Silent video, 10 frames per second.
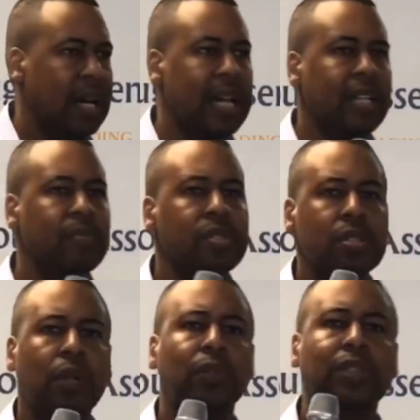I am
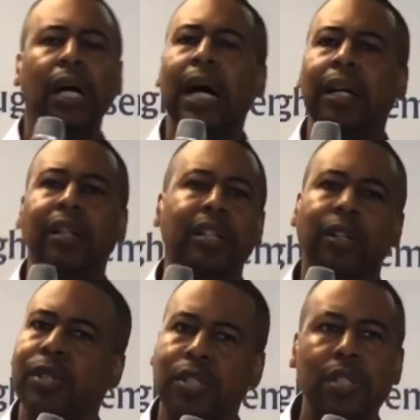so tired
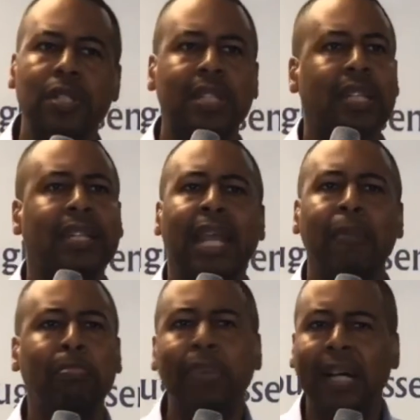of Christians getting
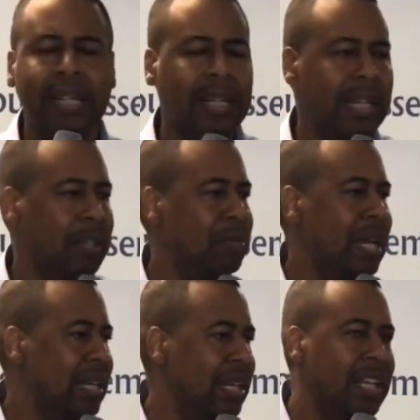their butt kicked
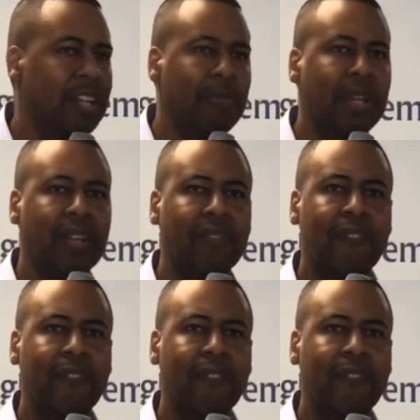by the enemy.